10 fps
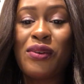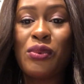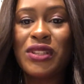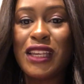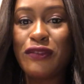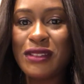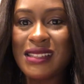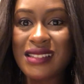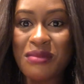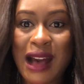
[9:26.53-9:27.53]
will give you the
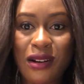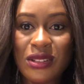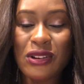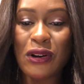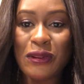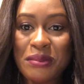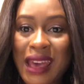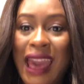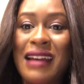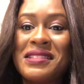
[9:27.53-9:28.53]
same outcome
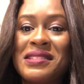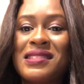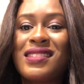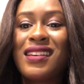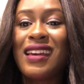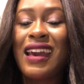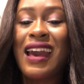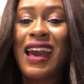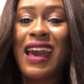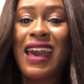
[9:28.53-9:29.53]
as
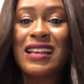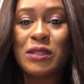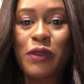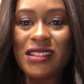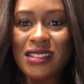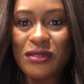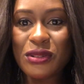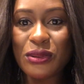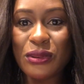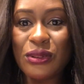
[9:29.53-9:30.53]
expensive
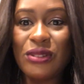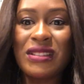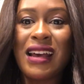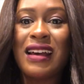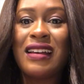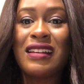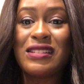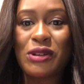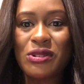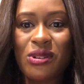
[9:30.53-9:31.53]
school that
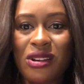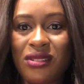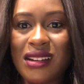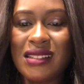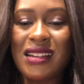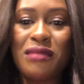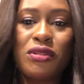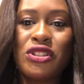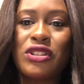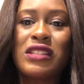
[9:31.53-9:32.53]
is also accredited
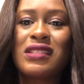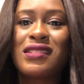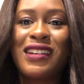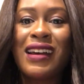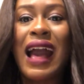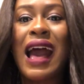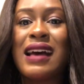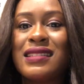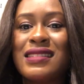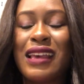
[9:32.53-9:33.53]
but just
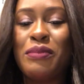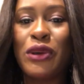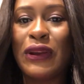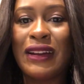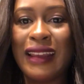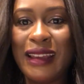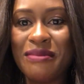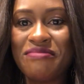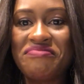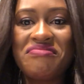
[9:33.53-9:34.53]
has a bigger
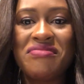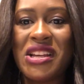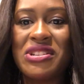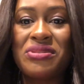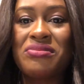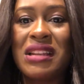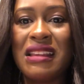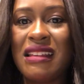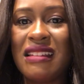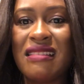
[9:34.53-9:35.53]
name. There's
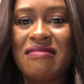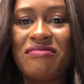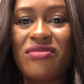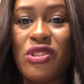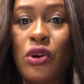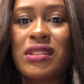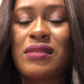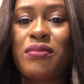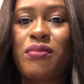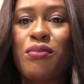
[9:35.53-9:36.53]
really
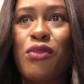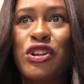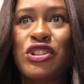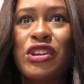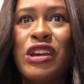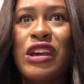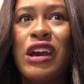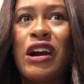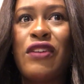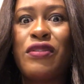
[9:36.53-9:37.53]
not much
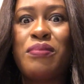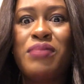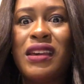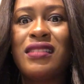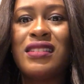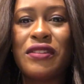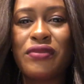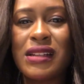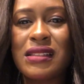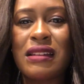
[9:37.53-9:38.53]
of a big
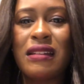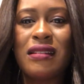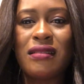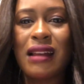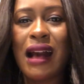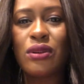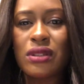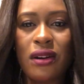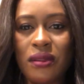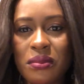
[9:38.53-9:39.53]
difference in
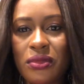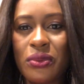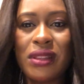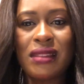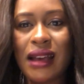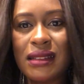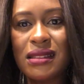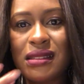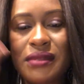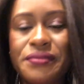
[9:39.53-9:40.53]
outcome with that.